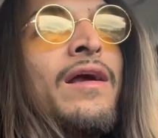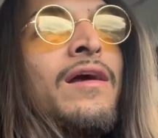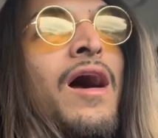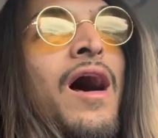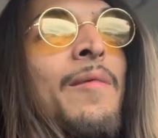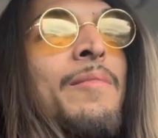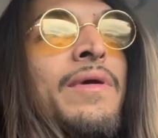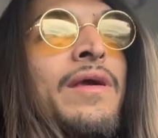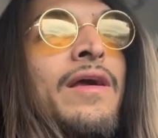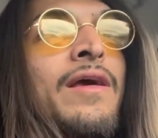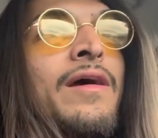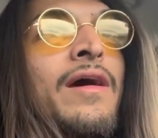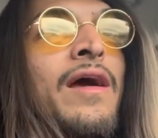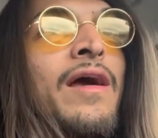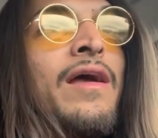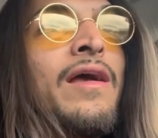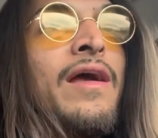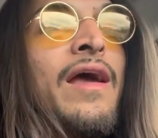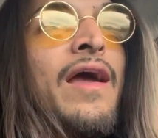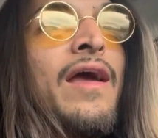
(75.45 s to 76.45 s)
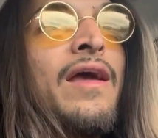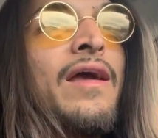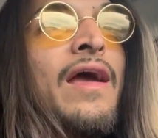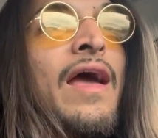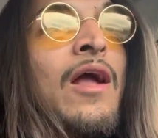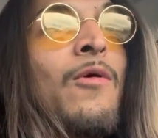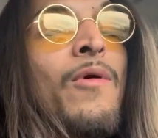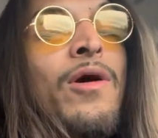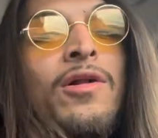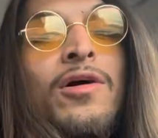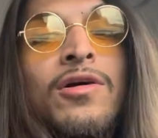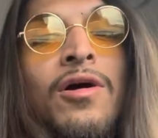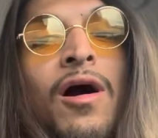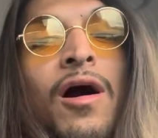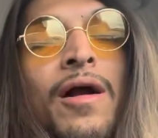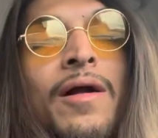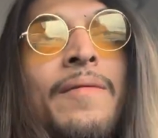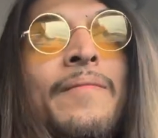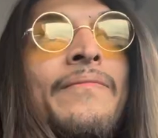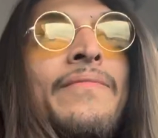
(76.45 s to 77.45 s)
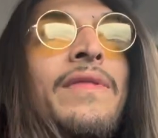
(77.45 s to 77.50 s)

and got me a, a, a rental car.